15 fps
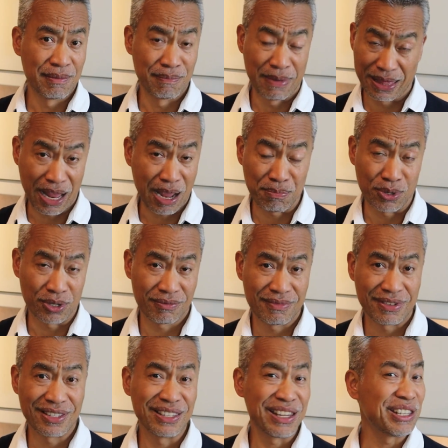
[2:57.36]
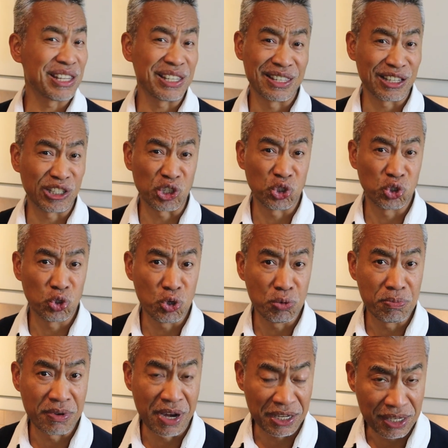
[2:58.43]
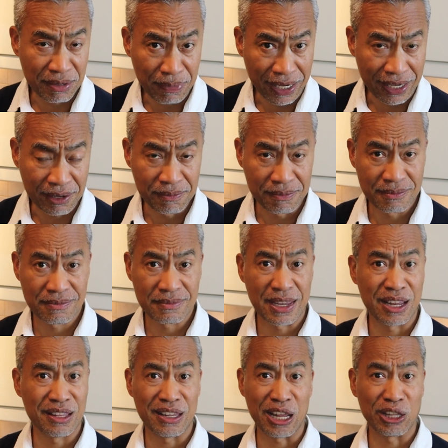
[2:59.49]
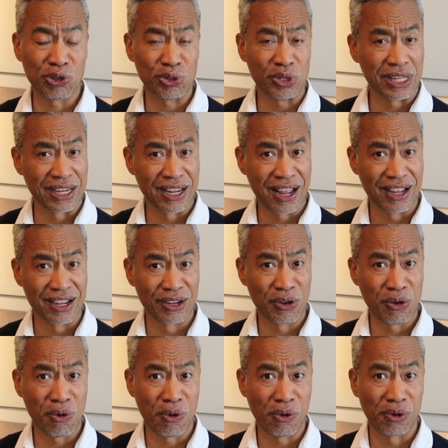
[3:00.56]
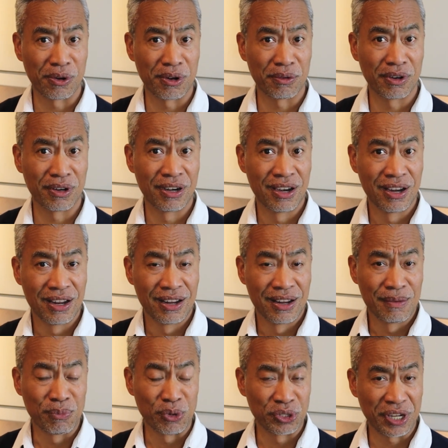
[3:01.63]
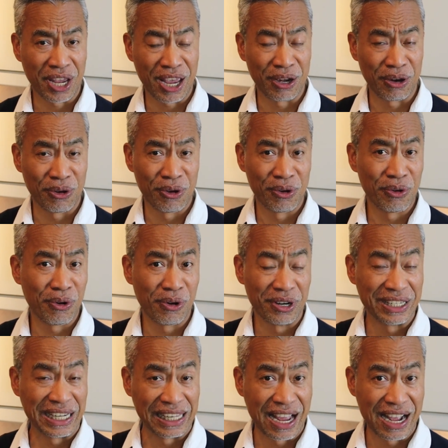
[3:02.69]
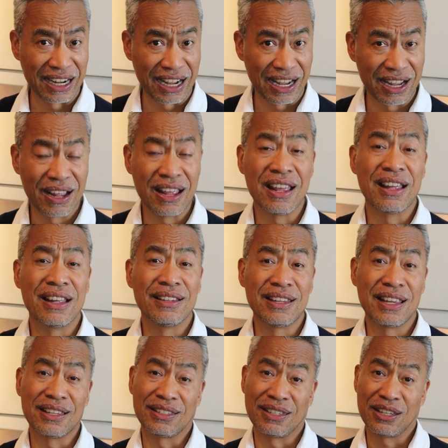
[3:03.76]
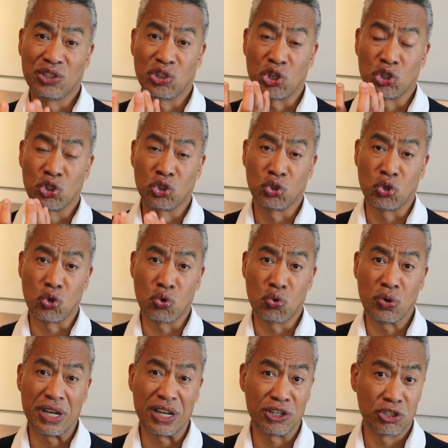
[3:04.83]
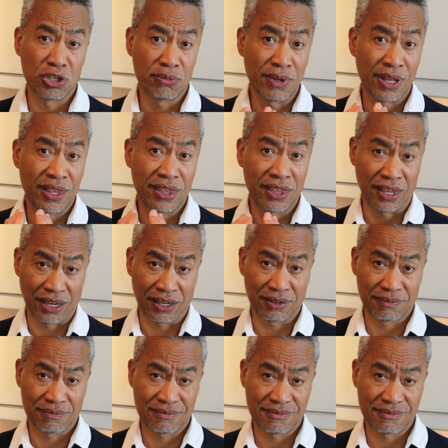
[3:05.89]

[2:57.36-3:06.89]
Malapot. This is not a soup recipe. Hindi ito sinigang or puchero or nilaga. This is just stew. It should be thick.